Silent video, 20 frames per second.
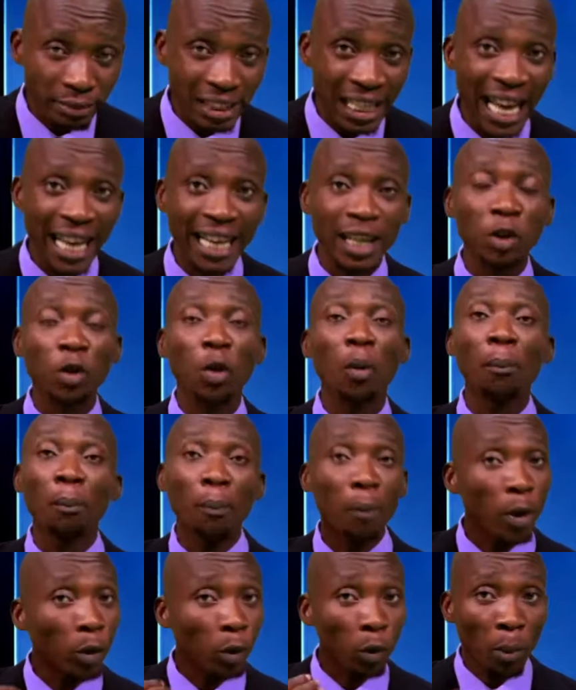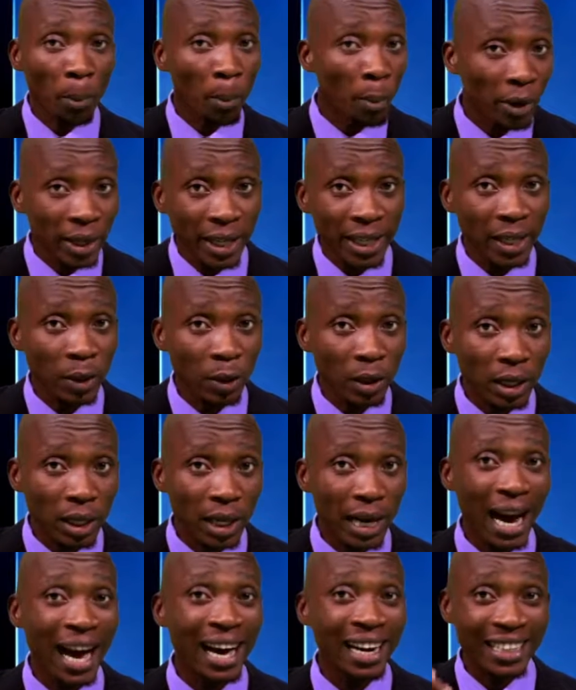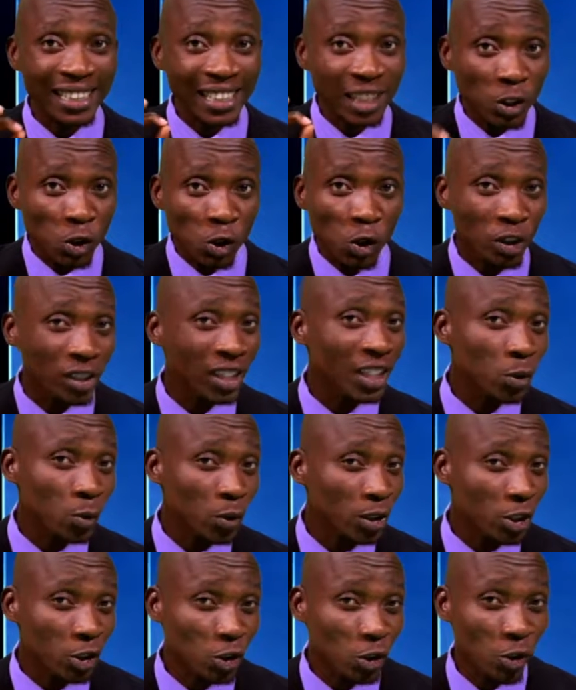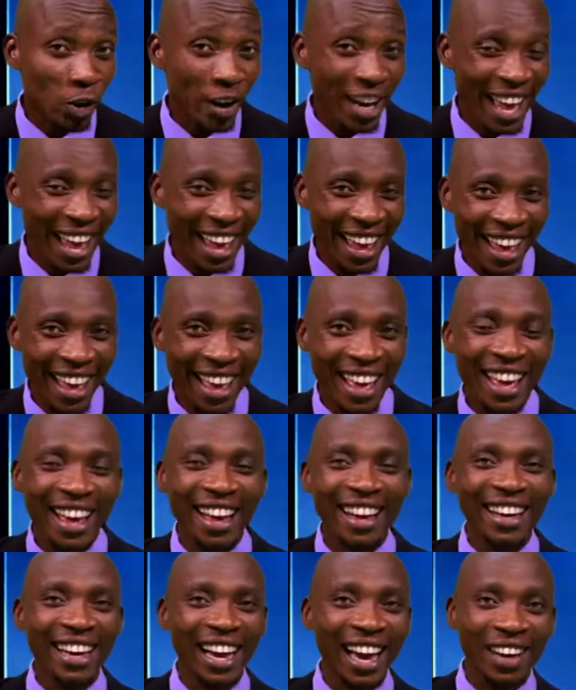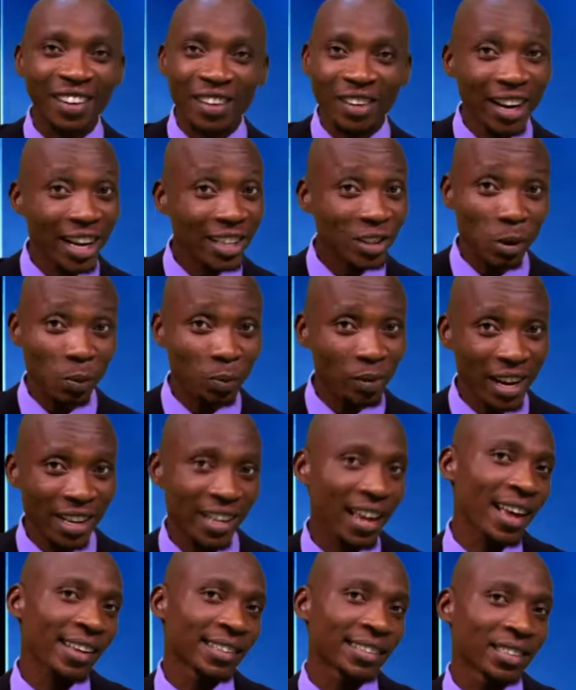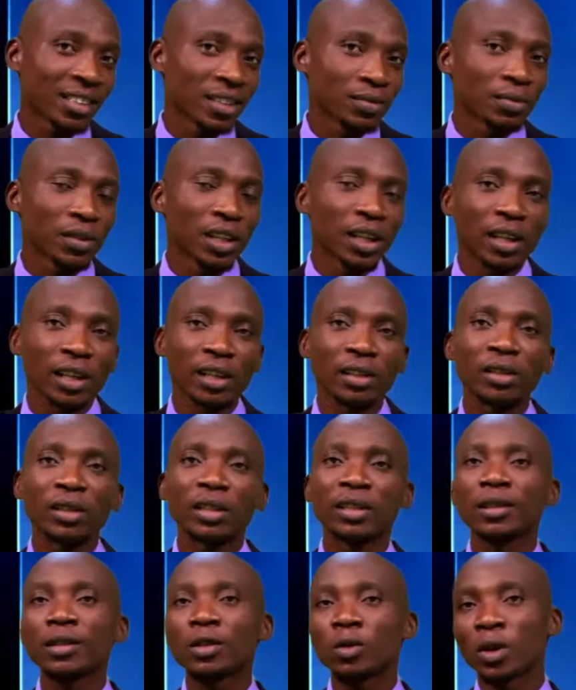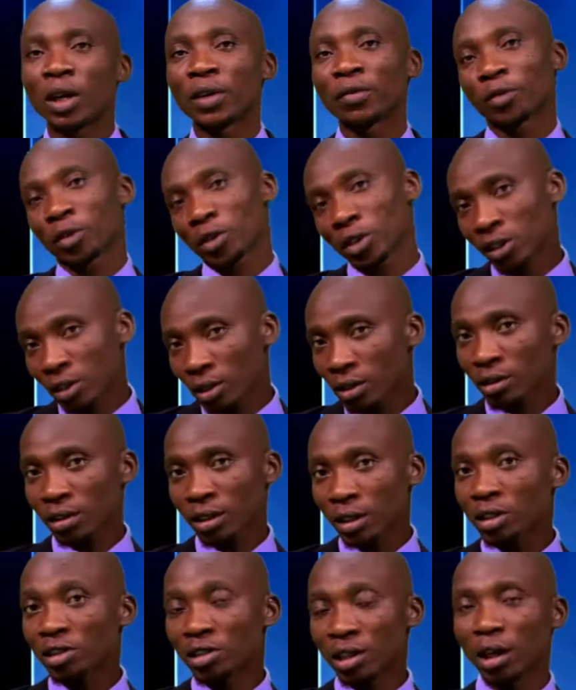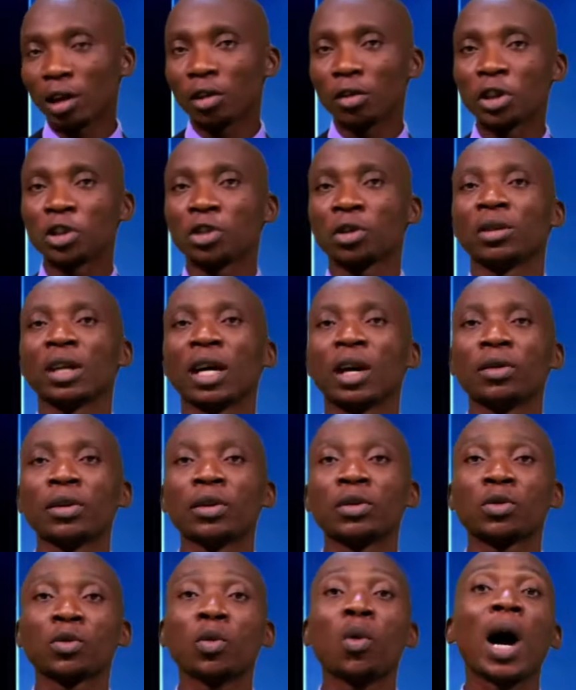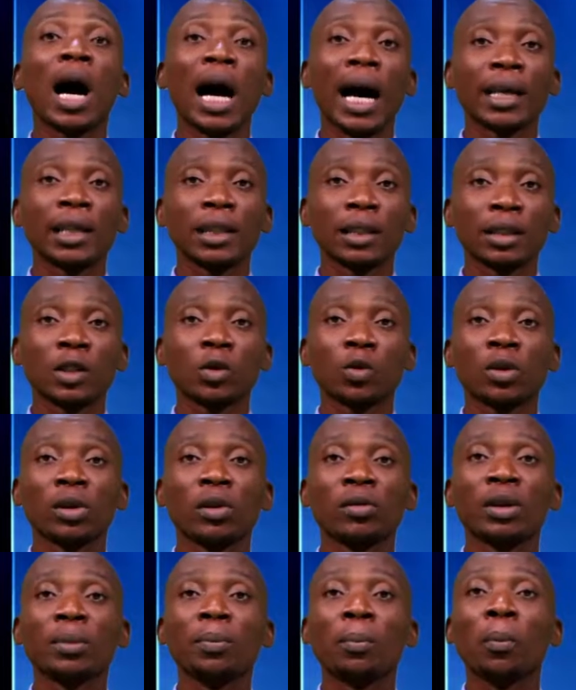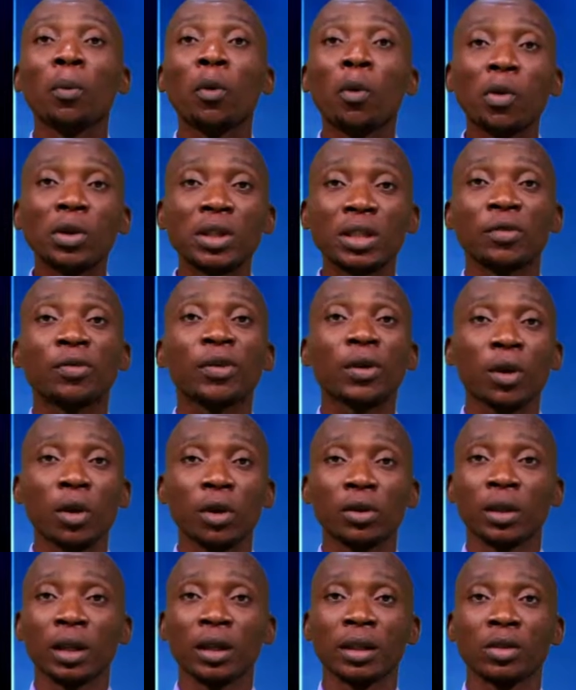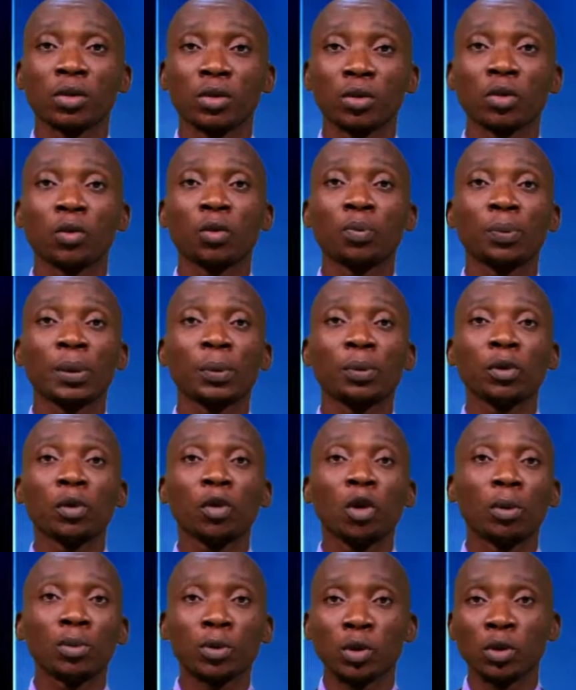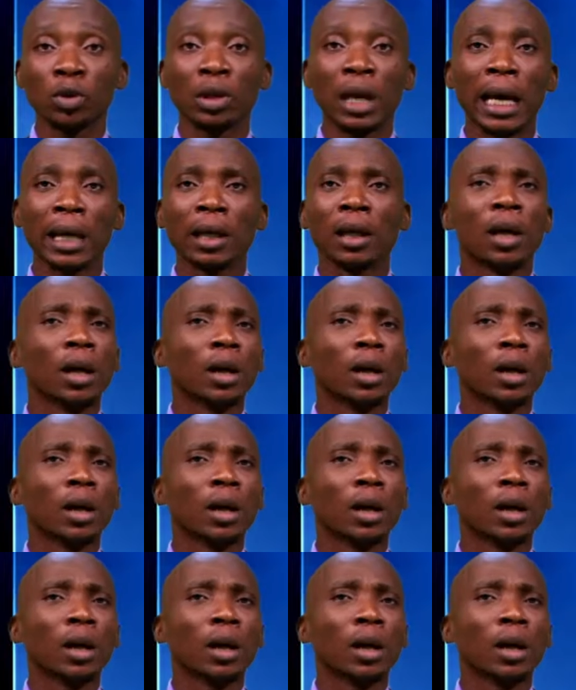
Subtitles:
Like, you borrow money and return it with joy. I know you are surprised. Yes, you know, in this generation now, it's so hard. It's one of the most difficult things to do. People come to you like,